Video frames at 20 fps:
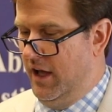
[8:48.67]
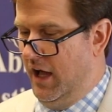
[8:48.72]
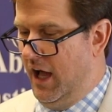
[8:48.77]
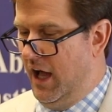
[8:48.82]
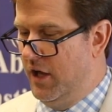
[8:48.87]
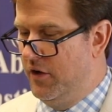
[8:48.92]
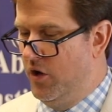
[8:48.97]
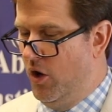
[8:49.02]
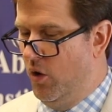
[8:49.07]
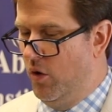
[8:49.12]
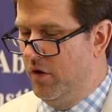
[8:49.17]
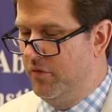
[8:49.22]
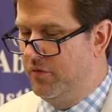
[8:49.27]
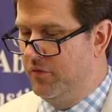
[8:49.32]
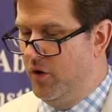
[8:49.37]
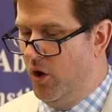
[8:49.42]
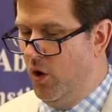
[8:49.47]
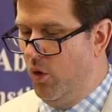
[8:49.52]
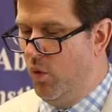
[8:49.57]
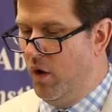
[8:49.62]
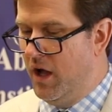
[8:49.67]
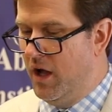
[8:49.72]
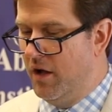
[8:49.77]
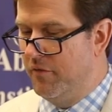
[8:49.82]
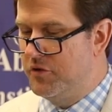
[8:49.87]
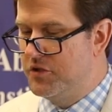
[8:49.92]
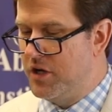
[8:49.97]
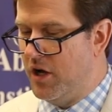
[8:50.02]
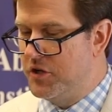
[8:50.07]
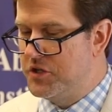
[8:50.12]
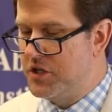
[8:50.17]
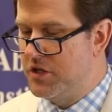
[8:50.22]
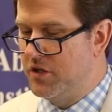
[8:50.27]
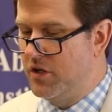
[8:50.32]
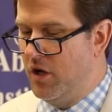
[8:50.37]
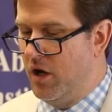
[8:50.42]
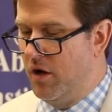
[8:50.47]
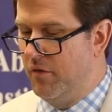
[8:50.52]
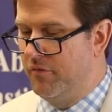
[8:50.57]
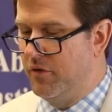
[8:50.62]
I know of no way of
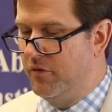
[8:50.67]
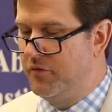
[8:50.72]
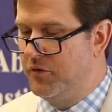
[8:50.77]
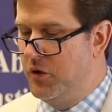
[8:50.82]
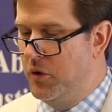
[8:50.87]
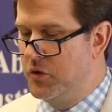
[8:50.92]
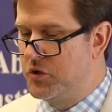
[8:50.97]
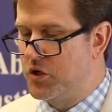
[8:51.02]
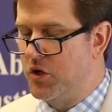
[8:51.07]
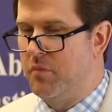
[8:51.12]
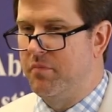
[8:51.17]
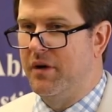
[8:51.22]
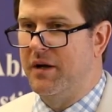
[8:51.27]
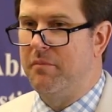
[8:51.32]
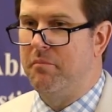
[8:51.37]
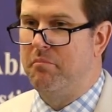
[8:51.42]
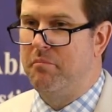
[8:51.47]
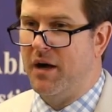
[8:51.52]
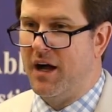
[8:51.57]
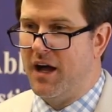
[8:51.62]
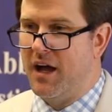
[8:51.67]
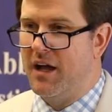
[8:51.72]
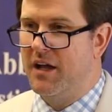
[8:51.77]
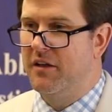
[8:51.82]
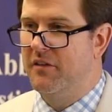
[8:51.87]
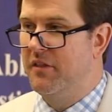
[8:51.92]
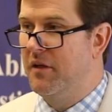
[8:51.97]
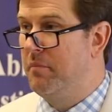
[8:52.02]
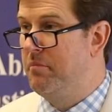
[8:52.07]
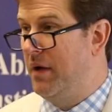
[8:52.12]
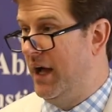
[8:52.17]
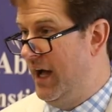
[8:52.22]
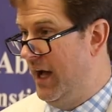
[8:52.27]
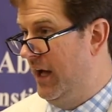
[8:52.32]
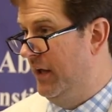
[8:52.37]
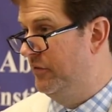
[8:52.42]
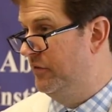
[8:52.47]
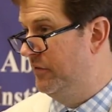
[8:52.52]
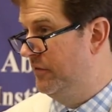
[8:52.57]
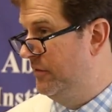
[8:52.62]
judging of the future but by the
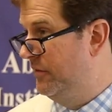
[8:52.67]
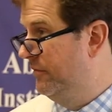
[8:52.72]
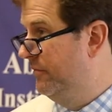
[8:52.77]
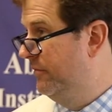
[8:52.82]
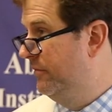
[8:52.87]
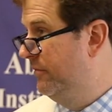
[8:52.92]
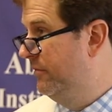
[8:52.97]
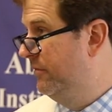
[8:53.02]
past.